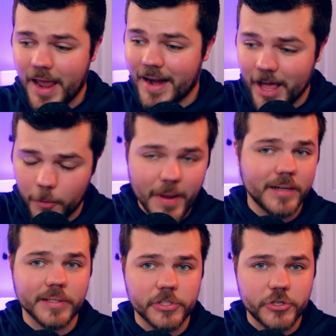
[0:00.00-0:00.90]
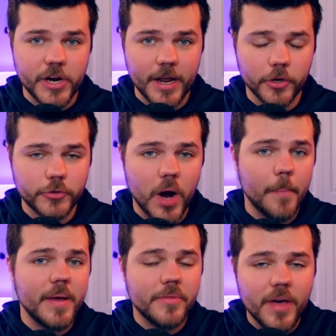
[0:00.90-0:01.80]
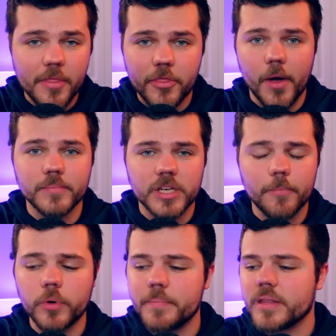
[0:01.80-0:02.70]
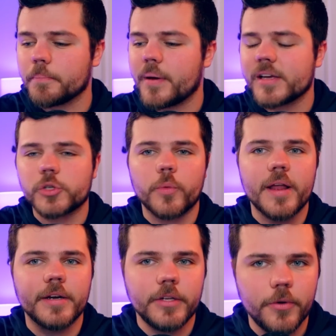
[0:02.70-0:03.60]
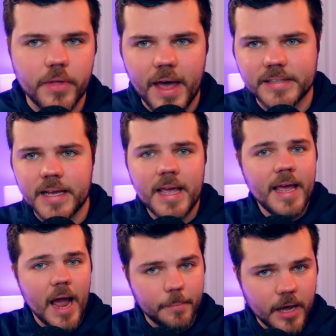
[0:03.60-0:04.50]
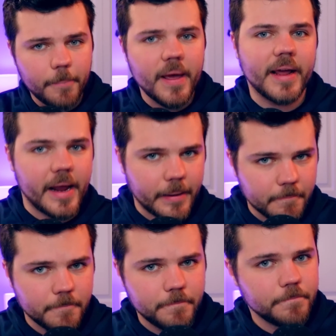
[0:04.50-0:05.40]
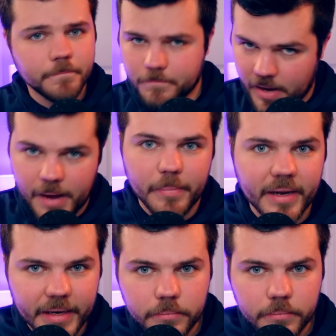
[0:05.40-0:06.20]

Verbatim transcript: and help out this channel, dropping that thumbs up would be the best way to do that. I'm not begging. I'm begging.